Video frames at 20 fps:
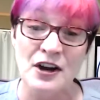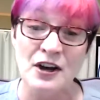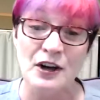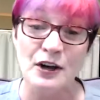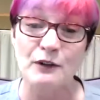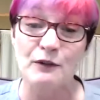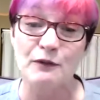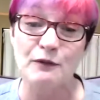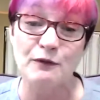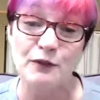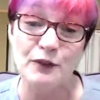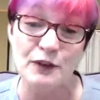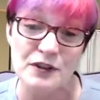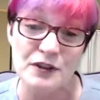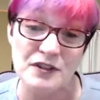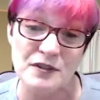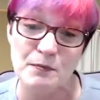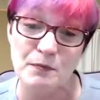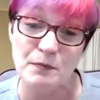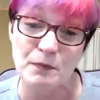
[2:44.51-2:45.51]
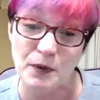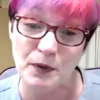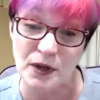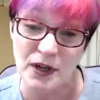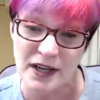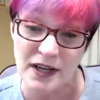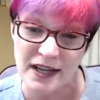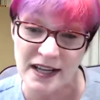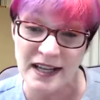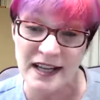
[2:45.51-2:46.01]
Her first
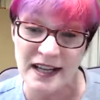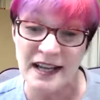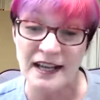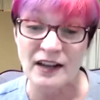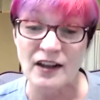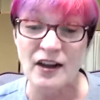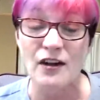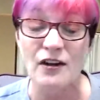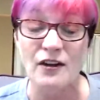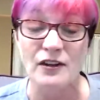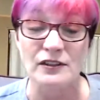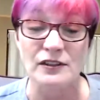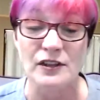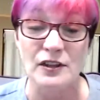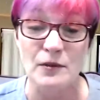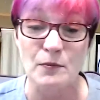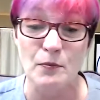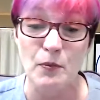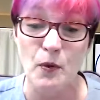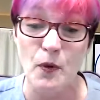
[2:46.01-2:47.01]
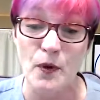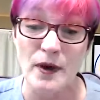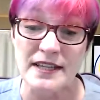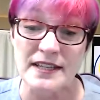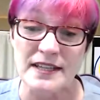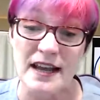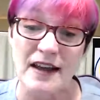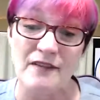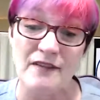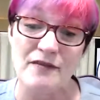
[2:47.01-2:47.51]
book, called The Point
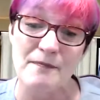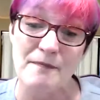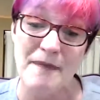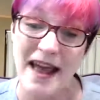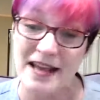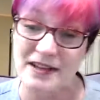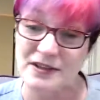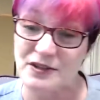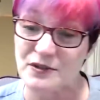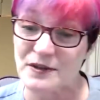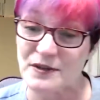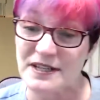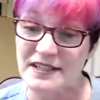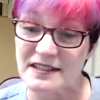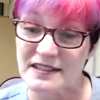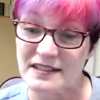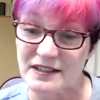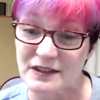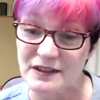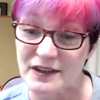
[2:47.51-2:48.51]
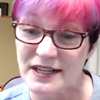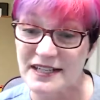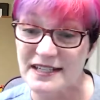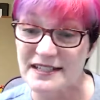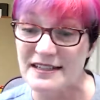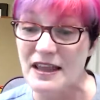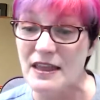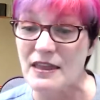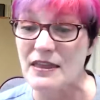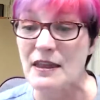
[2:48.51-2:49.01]
of Mastery
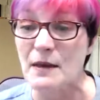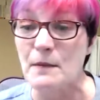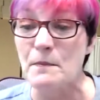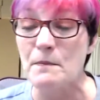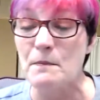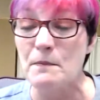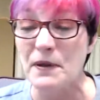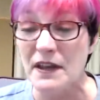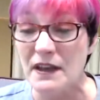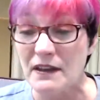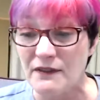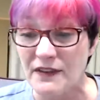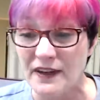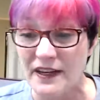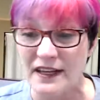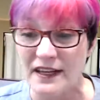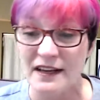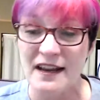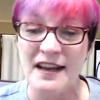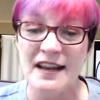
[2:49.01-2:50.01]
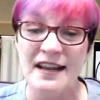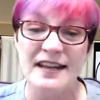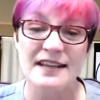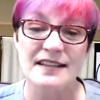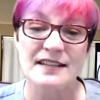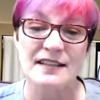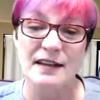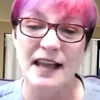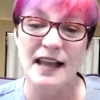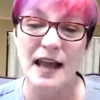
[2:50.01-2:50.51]
series, The Pivot,
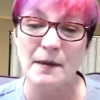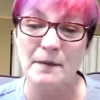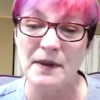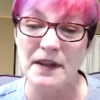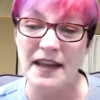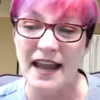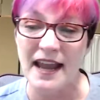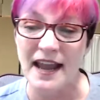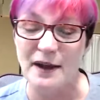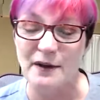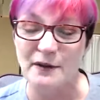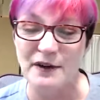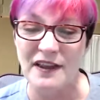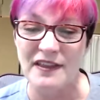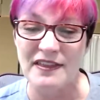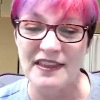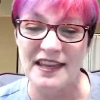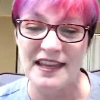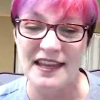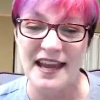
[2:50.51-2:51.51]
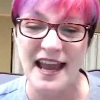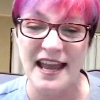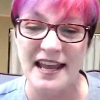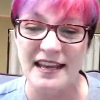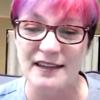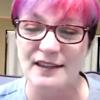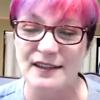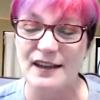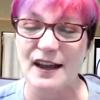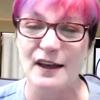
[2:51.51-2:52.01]
is coming out the
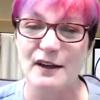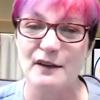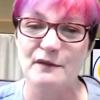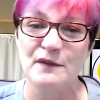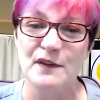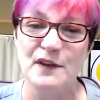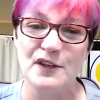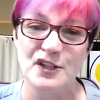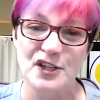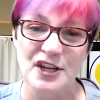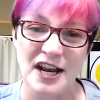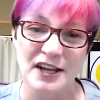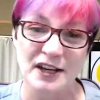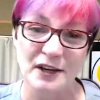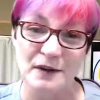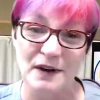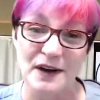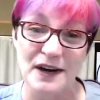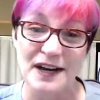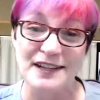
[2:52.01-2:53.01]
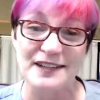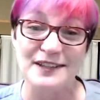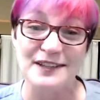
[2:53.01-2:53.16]
end of January.